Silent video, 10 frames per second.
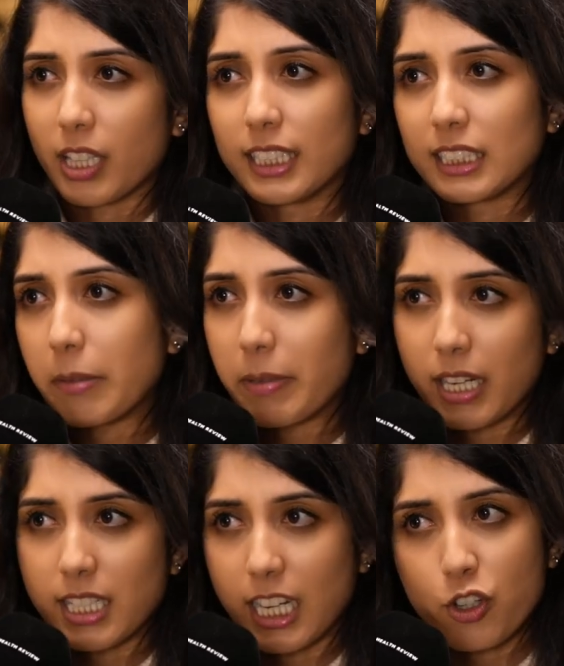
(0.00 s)
that
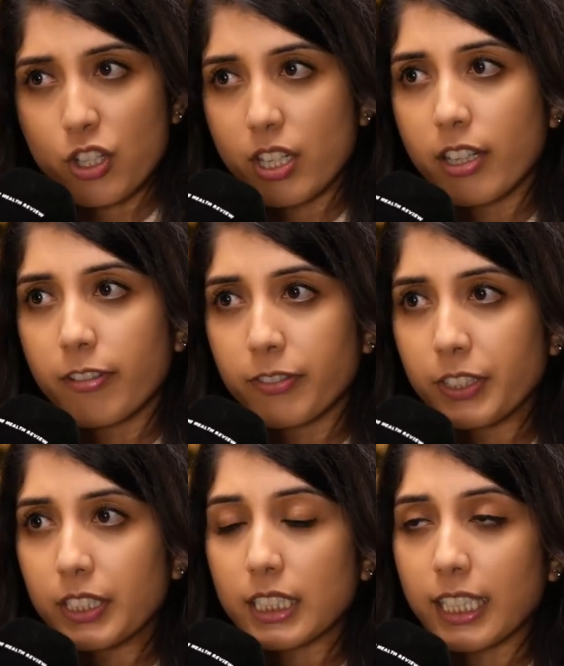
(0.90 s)
demonization of
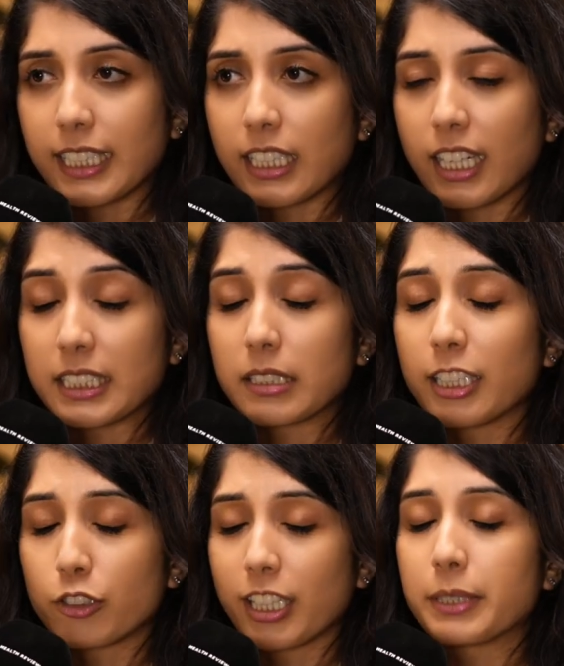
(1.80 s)
foods. I think I
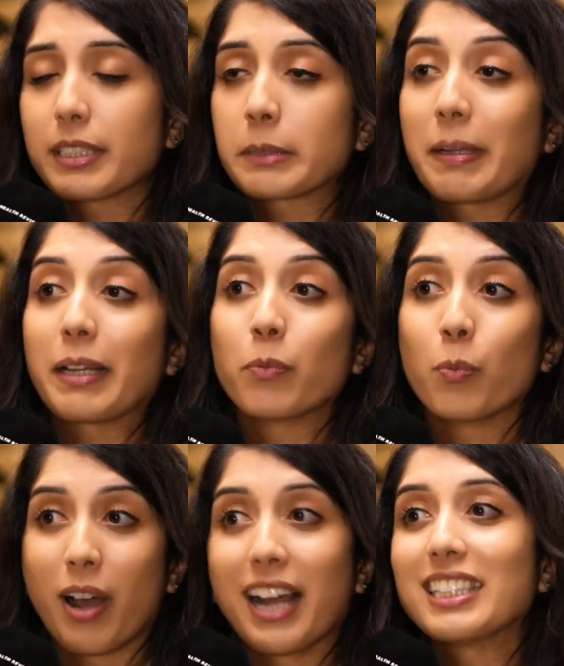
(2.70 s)
try to explain
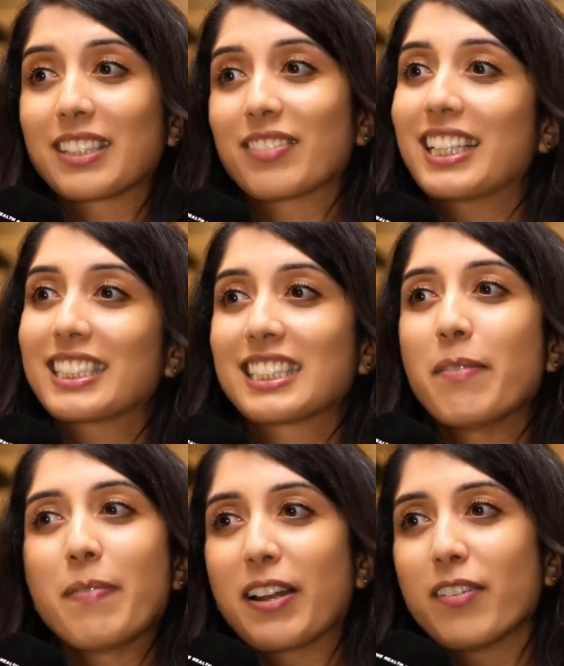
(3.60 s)
why something is so
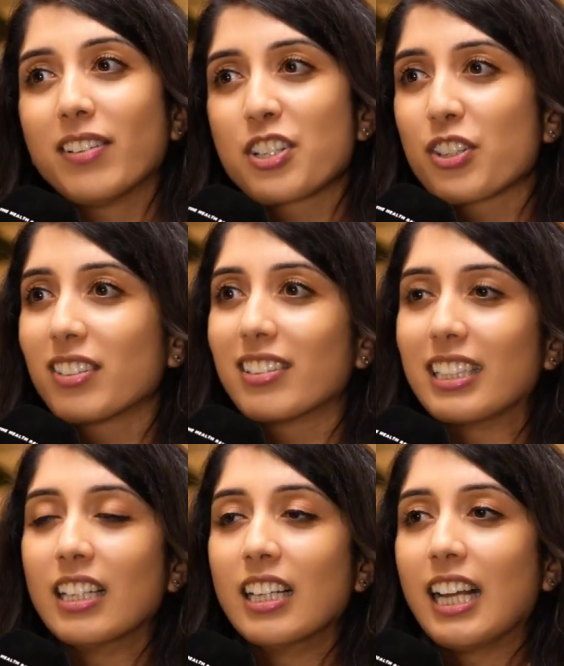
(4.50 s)
beneficial and
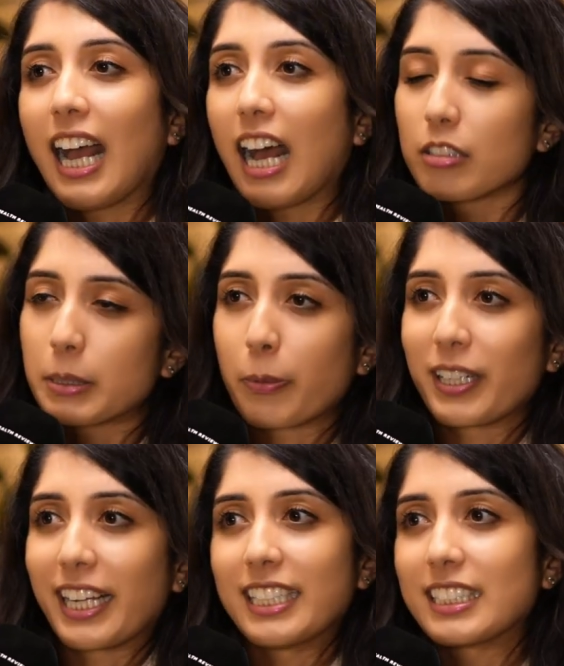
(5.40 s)
how to bring
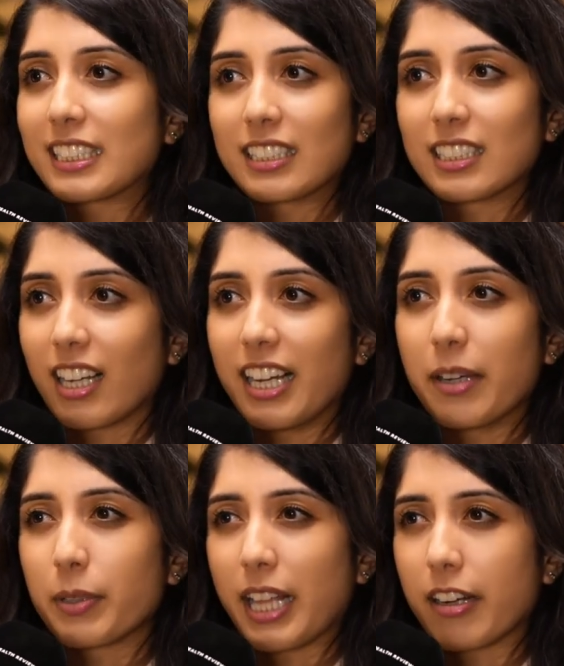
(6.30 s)
it into the diet
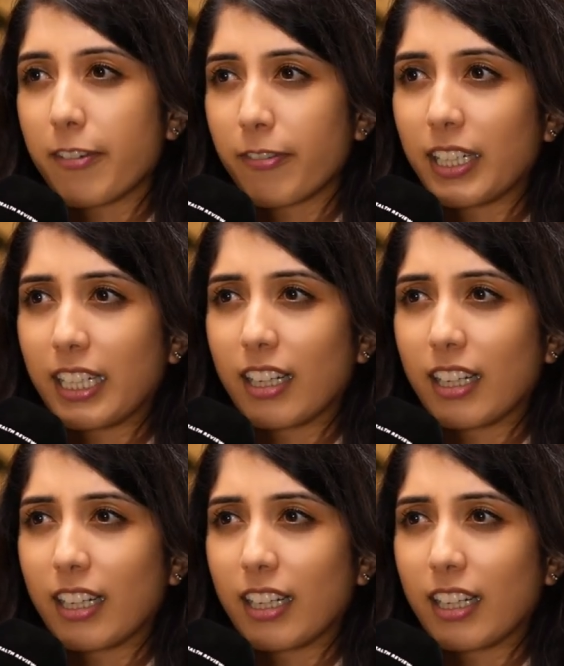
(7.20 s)
without it feeling